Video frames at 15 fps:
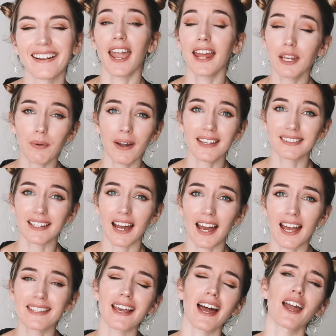Anyways,
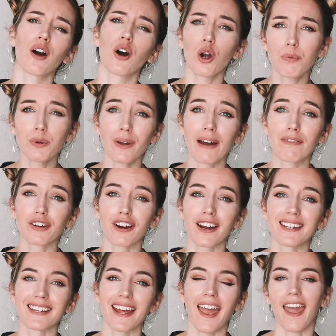guys, I hope you have a
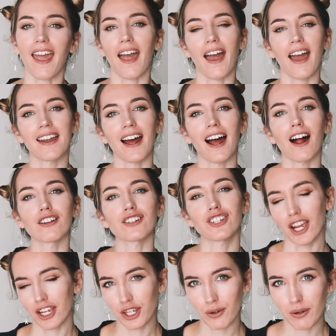great day and I'll
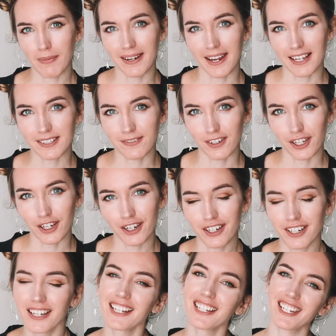check you in my next video.
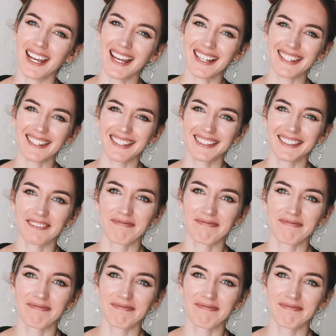Cheers!